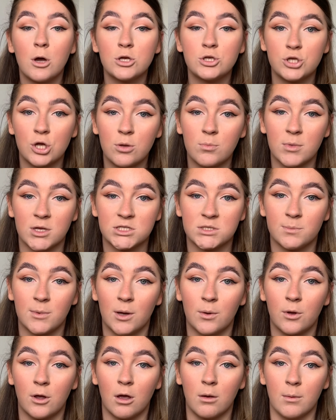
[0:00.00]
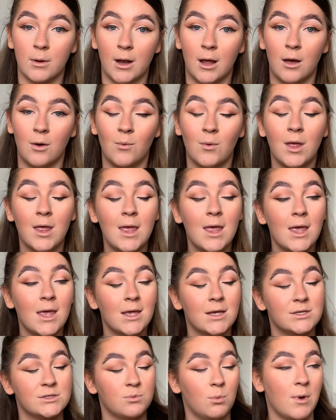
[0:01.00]
I don't miss about going out?
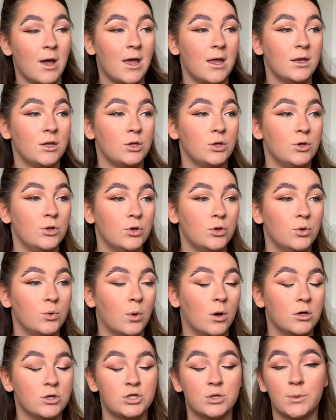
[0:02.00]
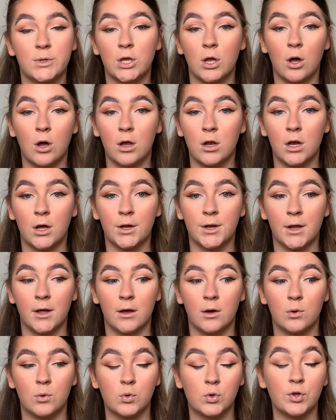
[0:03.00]
Is when you are doing your eyeliner,
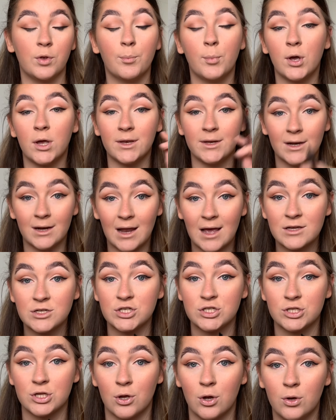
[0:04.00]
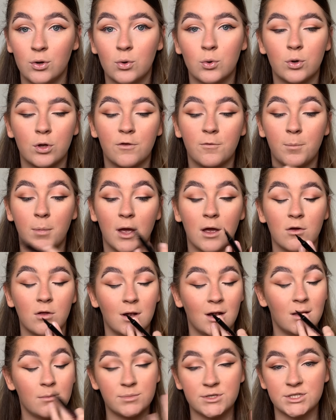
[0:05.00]
or you're putting your lashes on, or you've put a
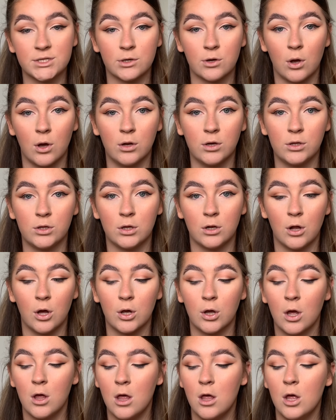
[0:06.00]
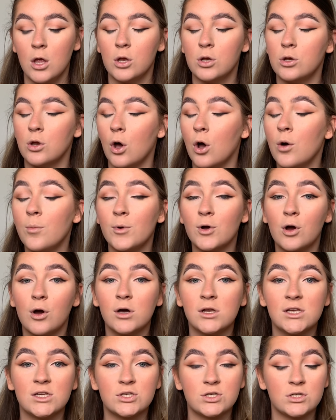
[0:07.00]
lipstick on and you're like, oh my
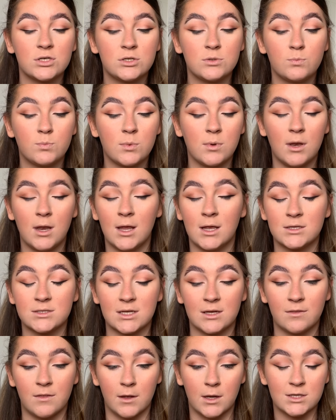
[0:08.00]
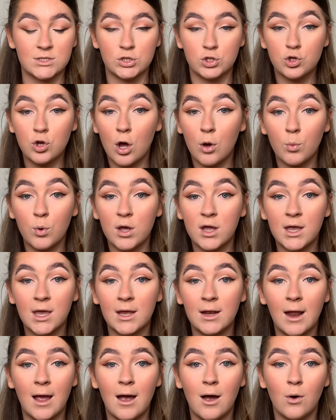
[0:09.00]
god, it's either it's not working
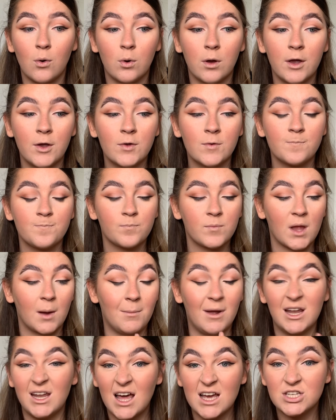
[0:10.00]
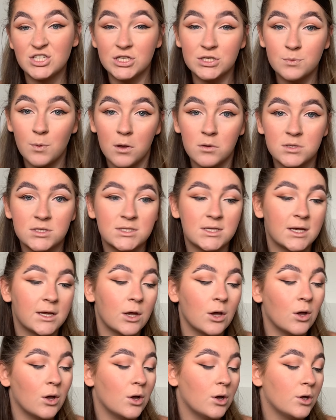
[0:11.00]
out, my lashes won't stick
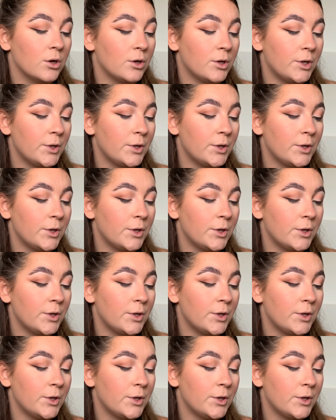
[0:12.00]
on,